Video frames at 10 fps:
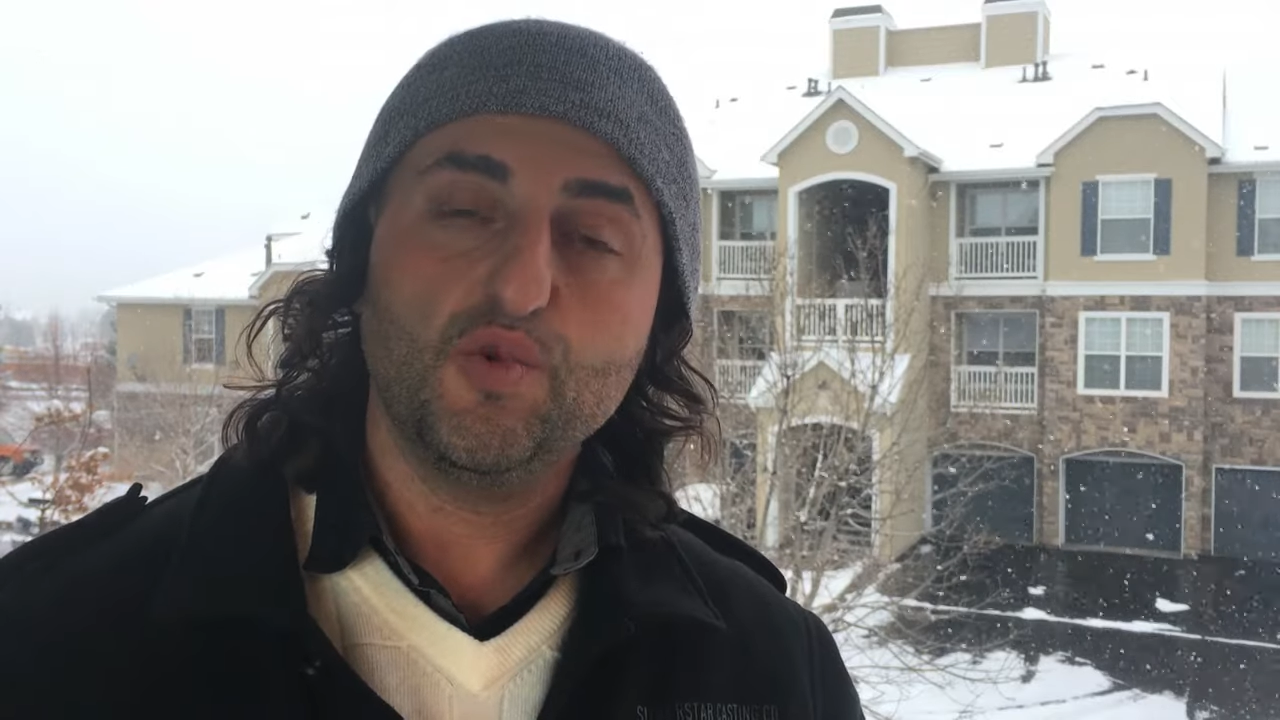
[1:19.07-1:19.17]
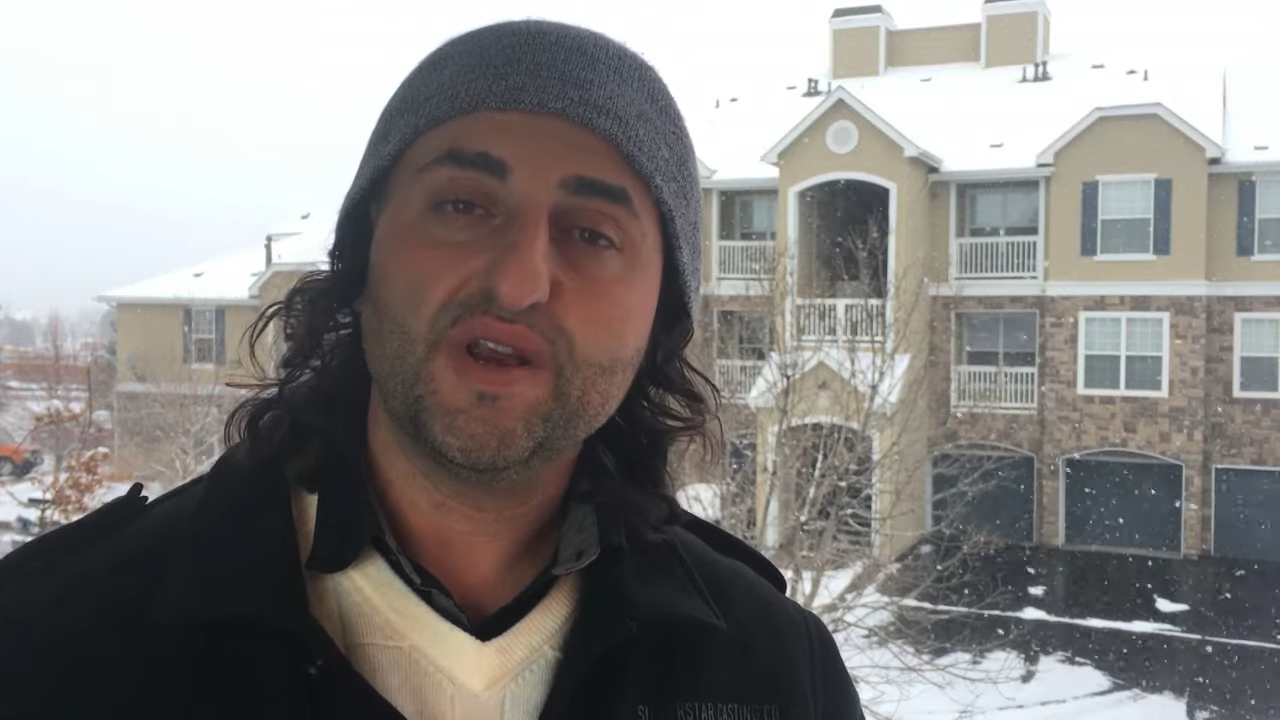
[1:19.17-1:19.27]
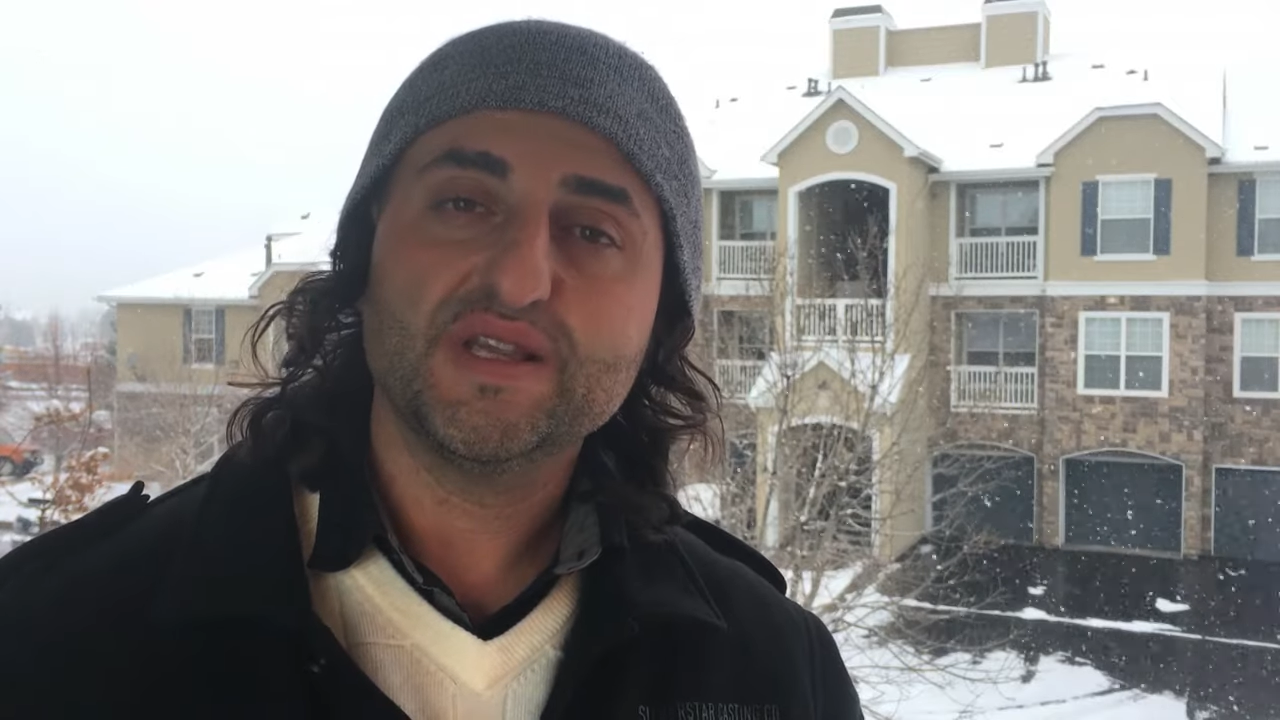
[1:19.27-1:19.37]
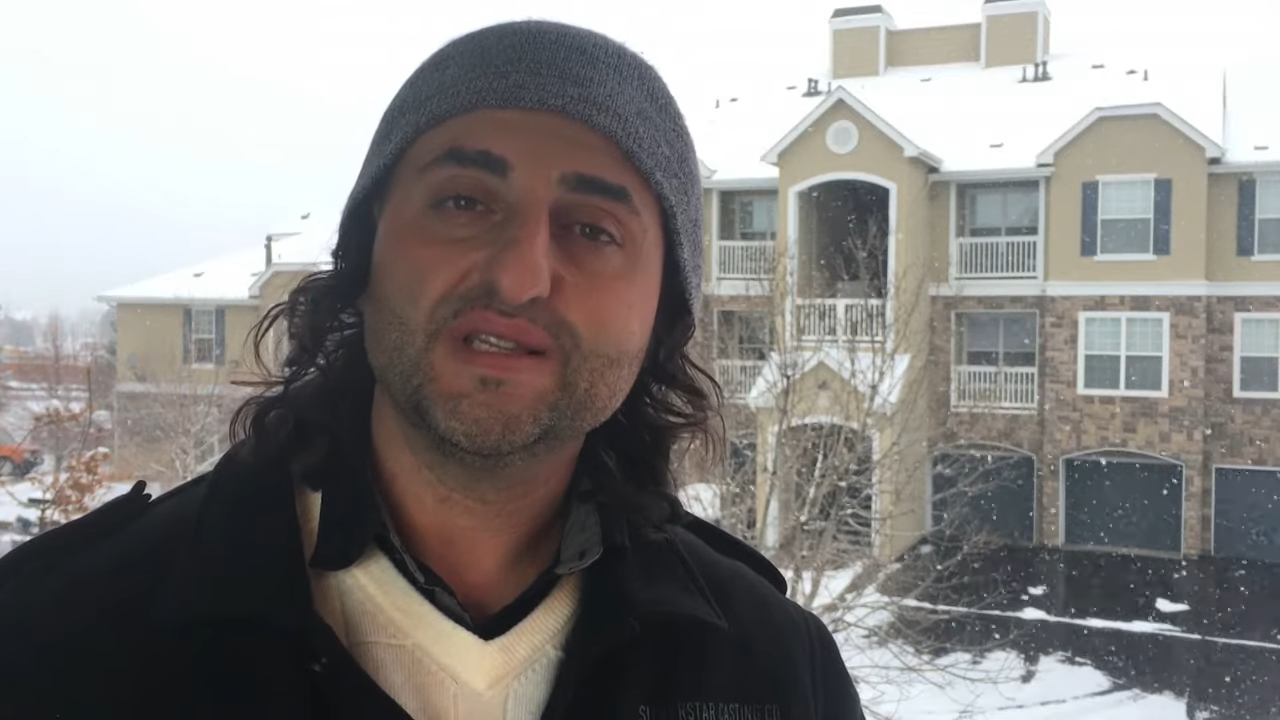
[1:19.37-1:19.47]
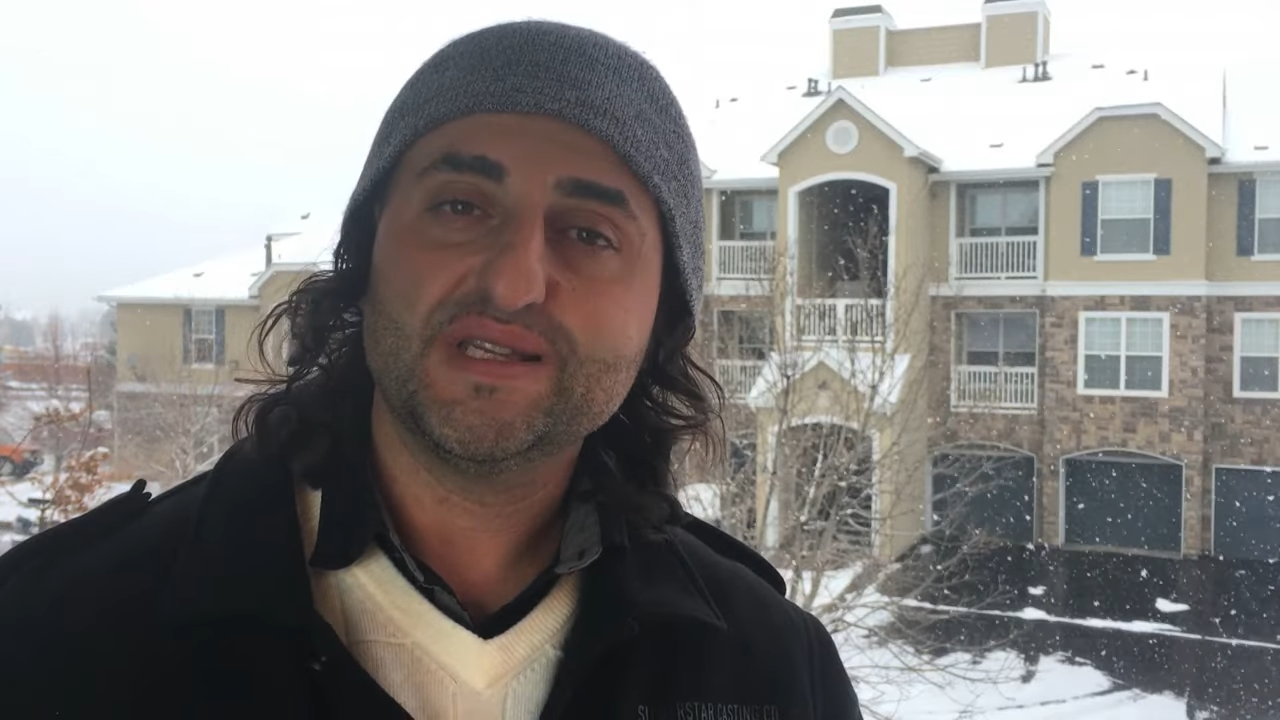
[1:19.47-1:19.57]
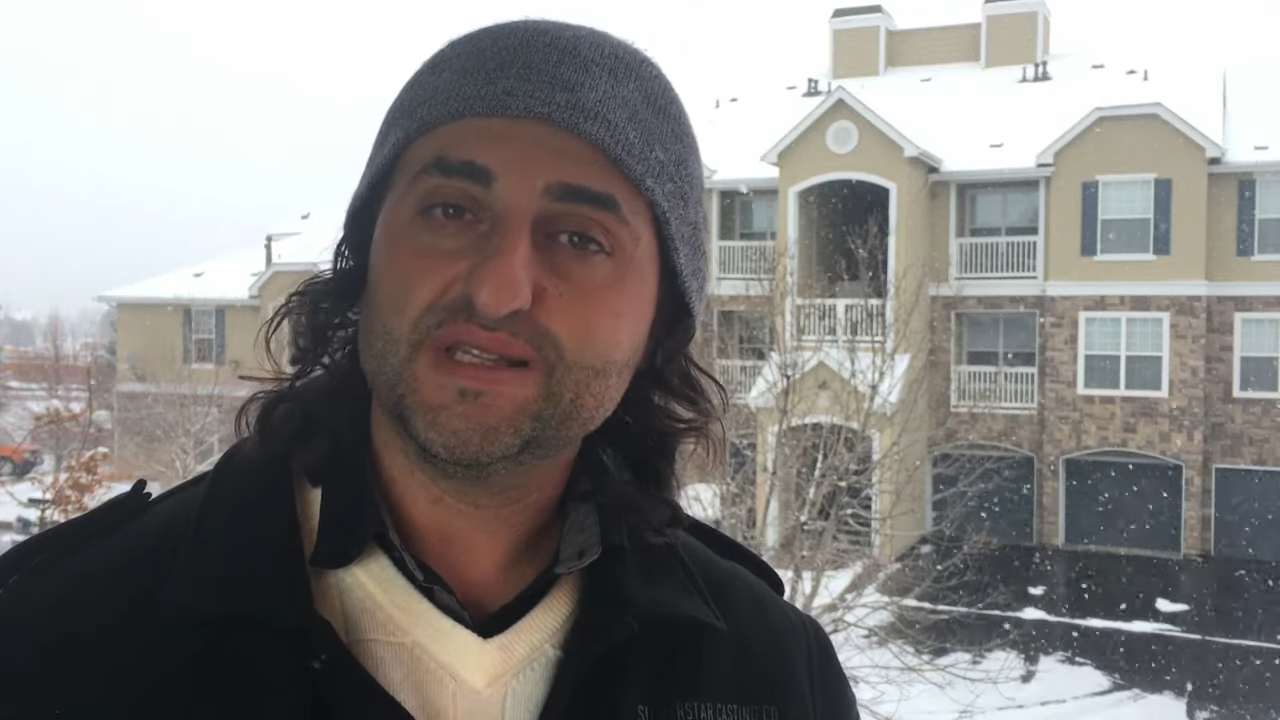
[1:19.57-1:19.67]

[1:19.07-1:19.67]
what is this